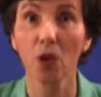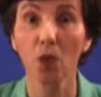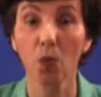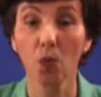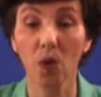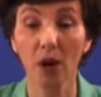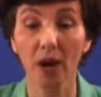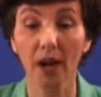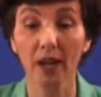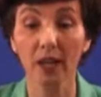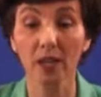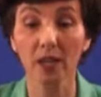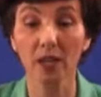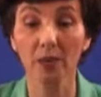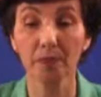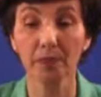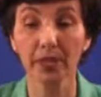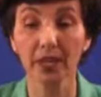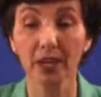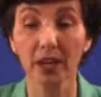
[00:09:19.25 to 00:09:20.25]
Why?
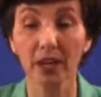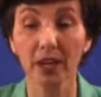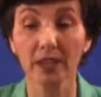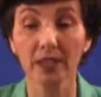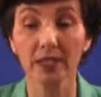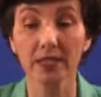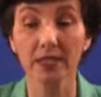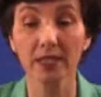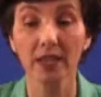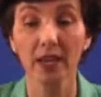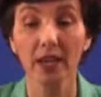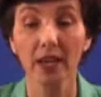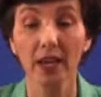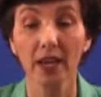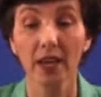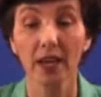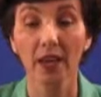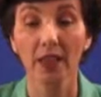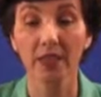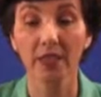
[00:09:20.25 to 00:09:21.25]
Because
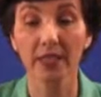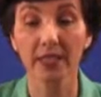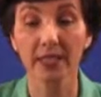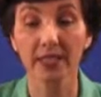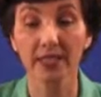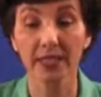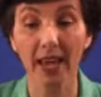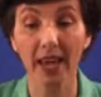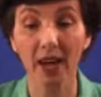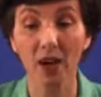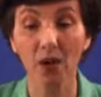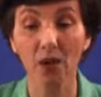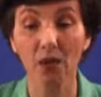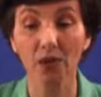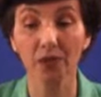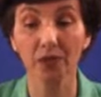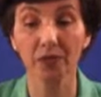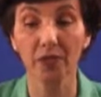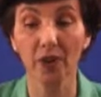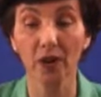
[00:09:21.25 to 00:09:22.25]
the
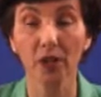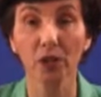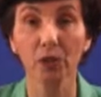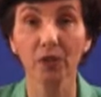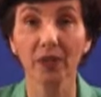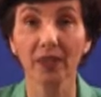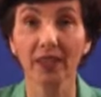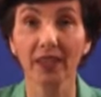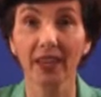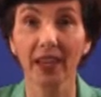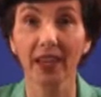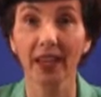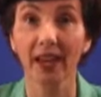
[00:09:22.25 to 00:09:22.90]
sound following the